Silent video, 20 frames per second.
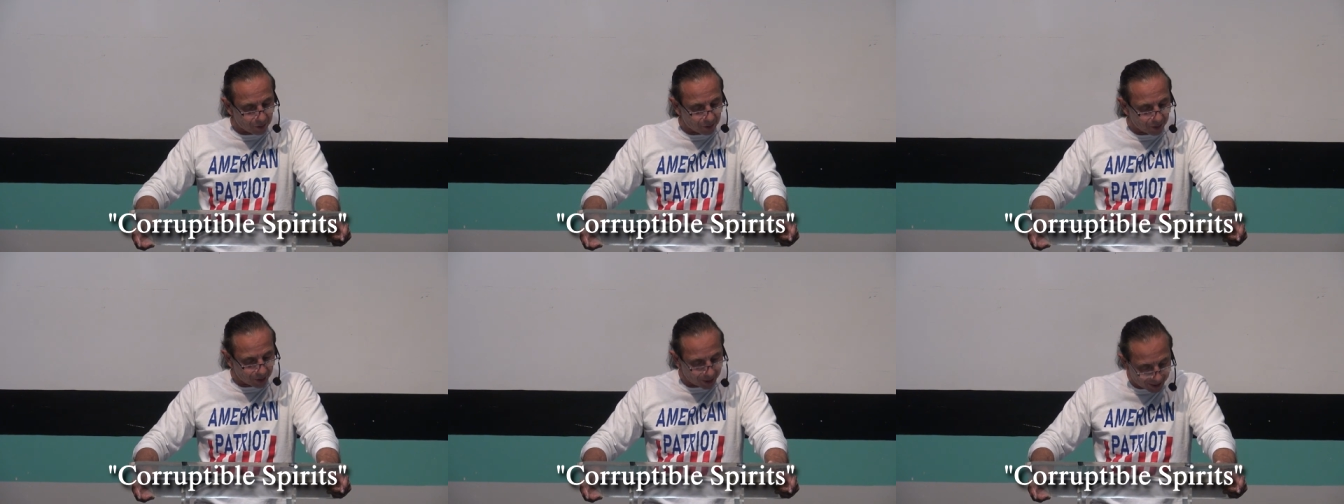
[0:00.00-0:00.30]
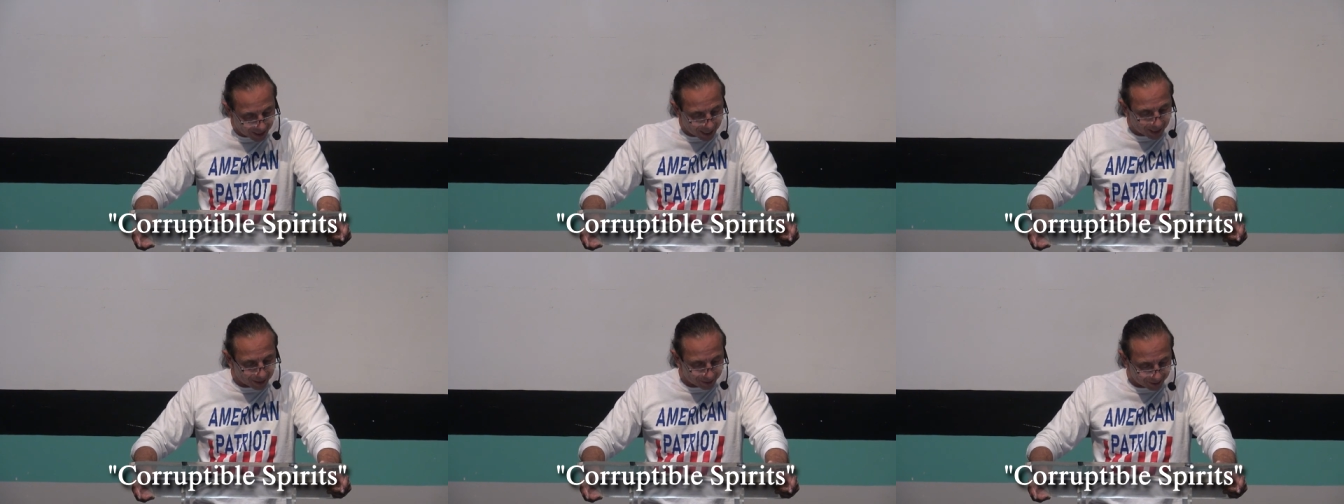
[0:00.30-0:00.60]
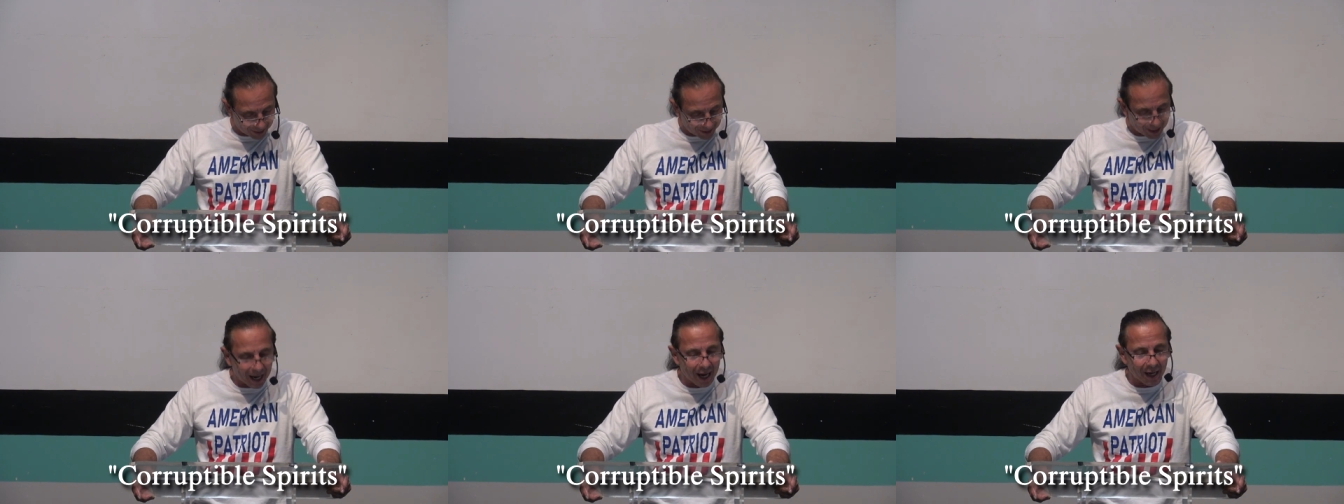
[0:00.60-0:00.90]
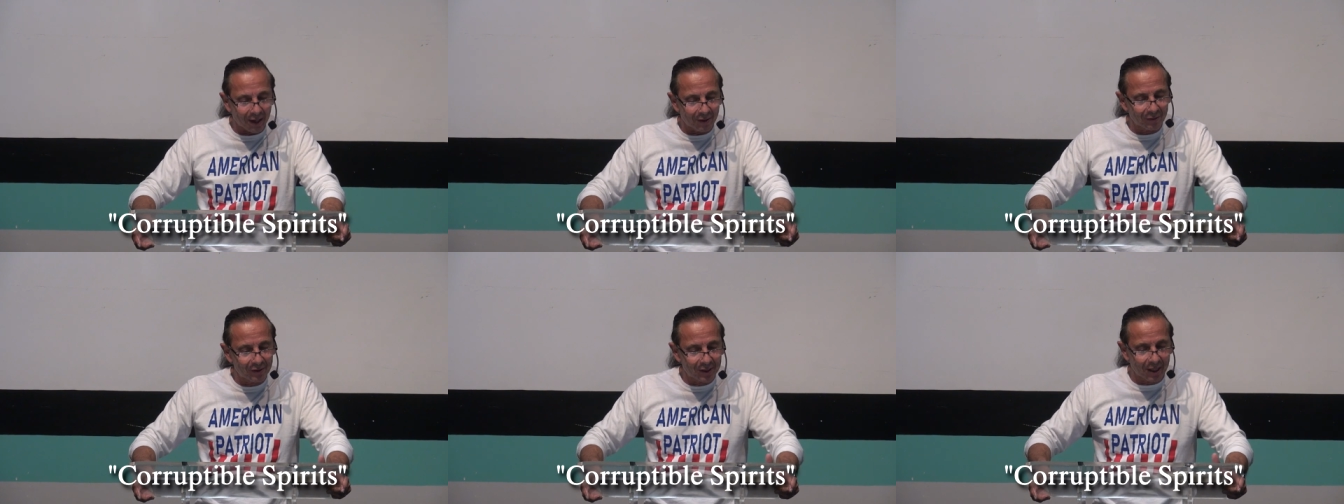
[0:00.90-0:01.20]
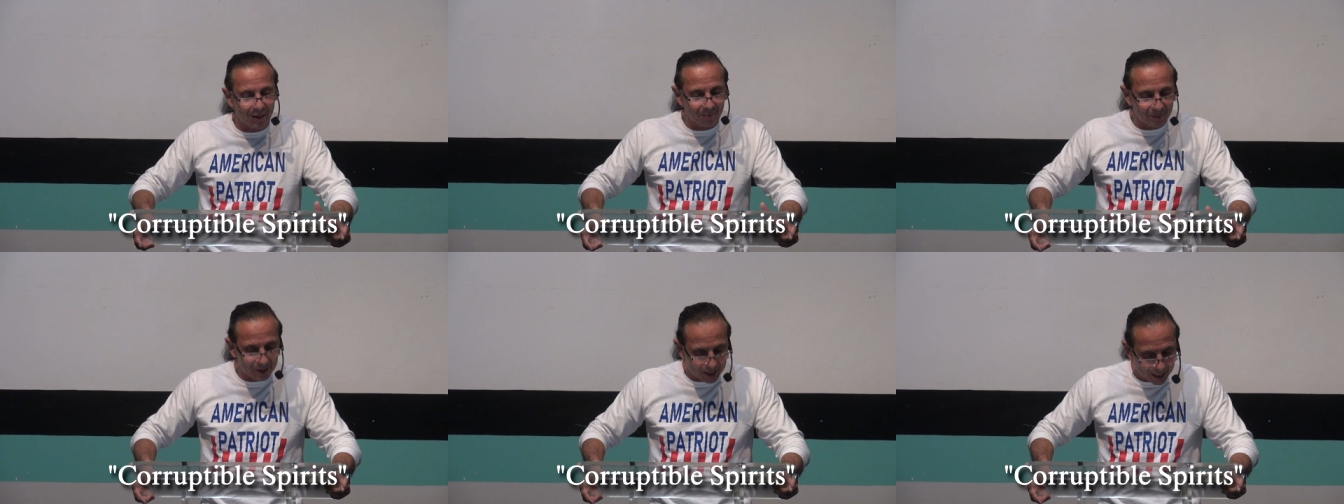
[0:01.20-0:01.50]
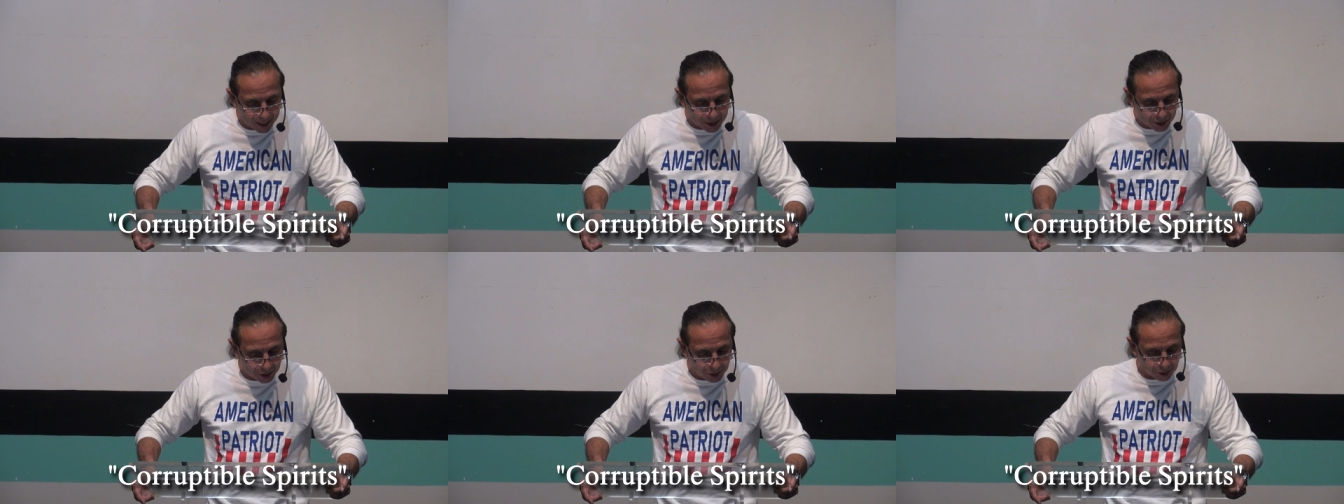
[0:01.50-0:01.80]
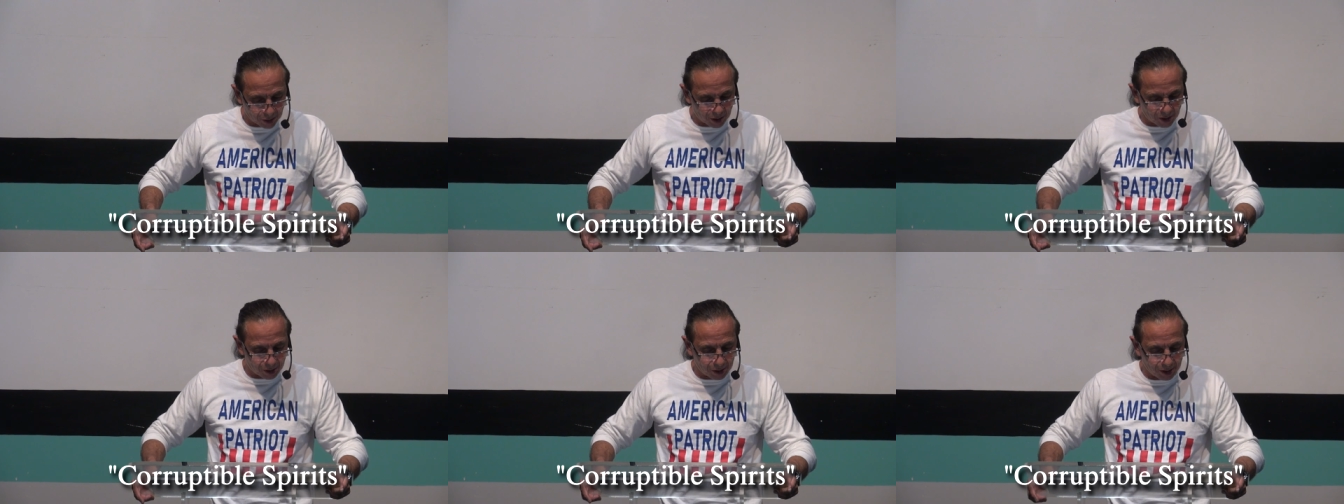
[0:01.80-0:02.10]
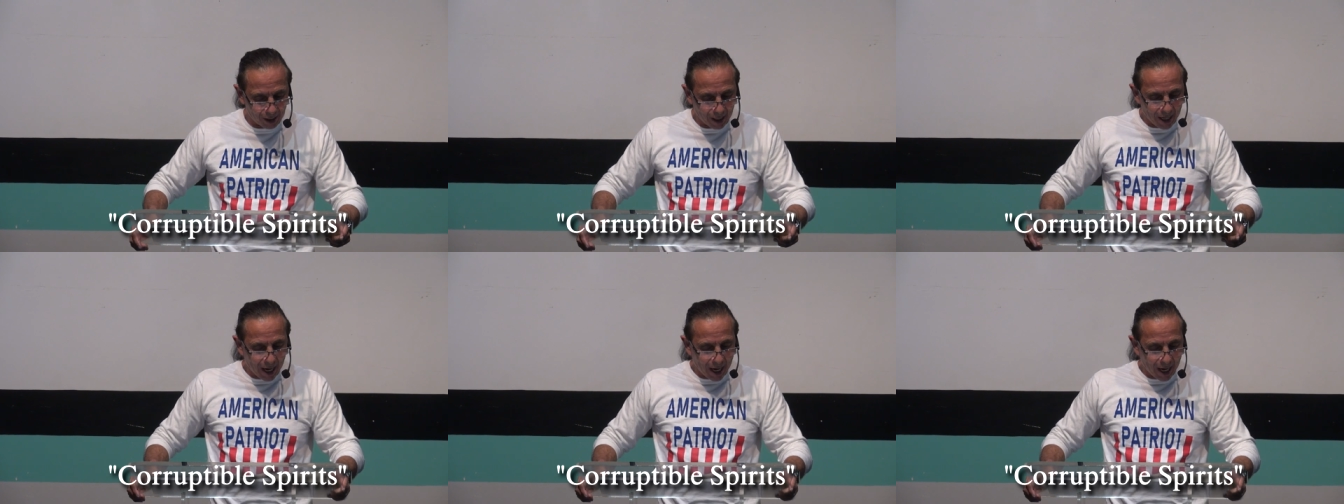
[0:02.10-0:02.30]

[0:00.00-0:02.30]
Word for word: the godly out of temptations